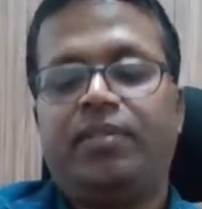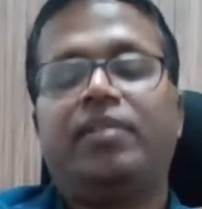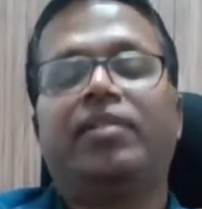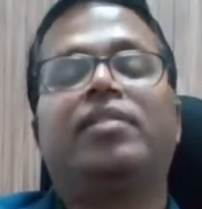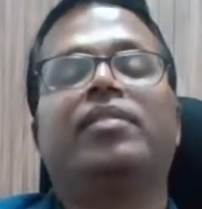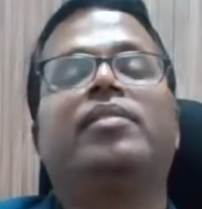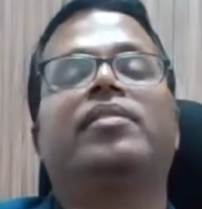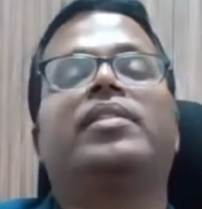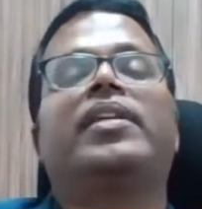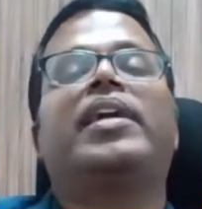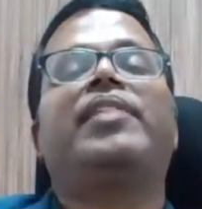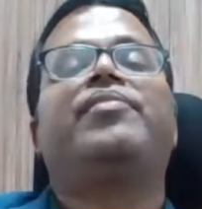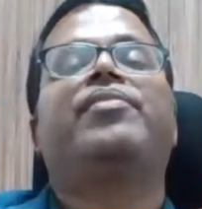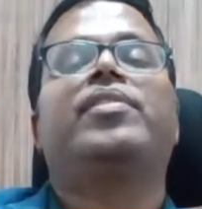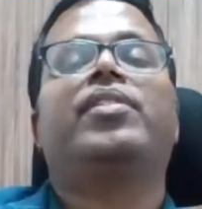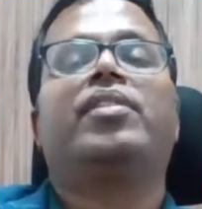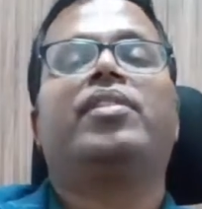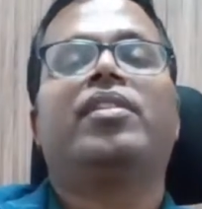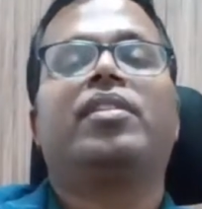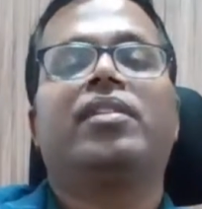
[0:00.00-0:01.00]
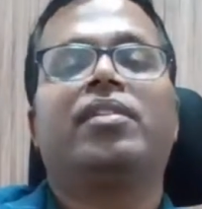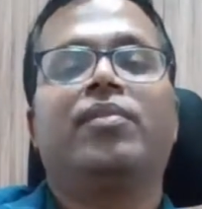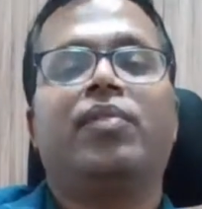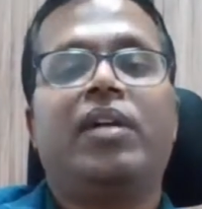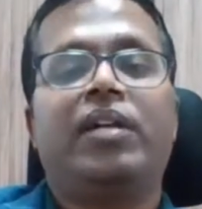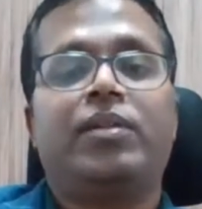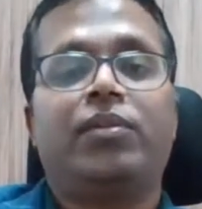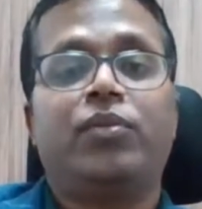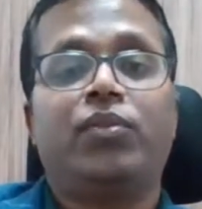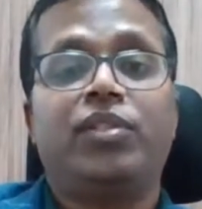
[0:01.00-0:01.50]
type of drug
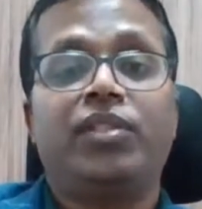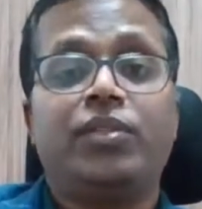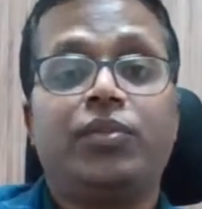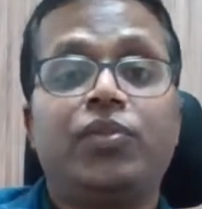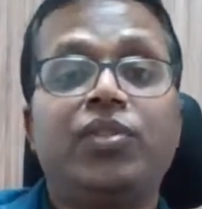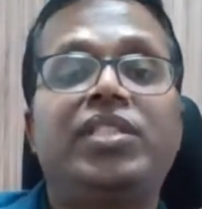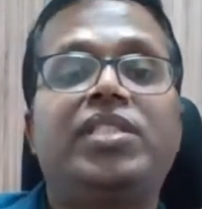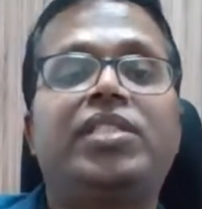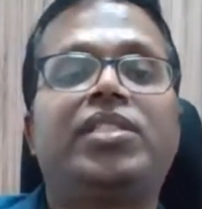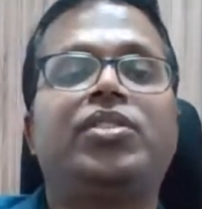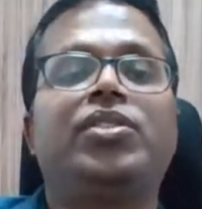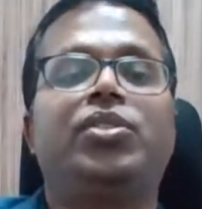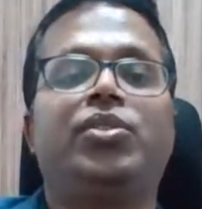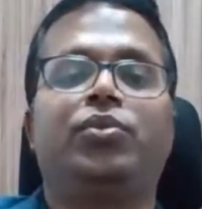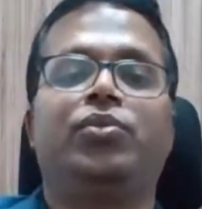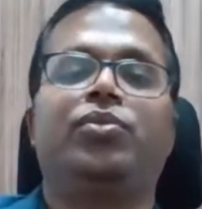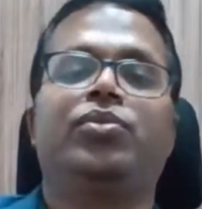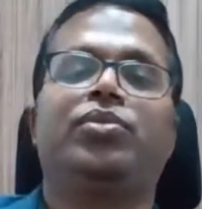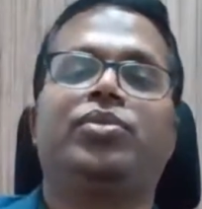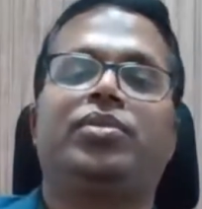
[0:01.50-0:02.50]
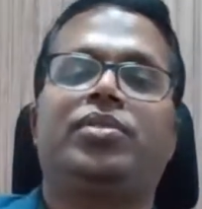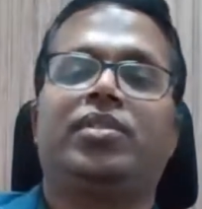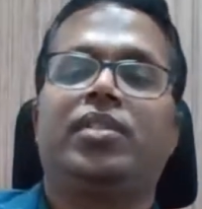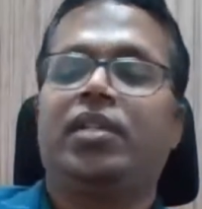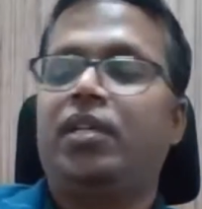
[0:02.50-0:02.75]
what we wish to use,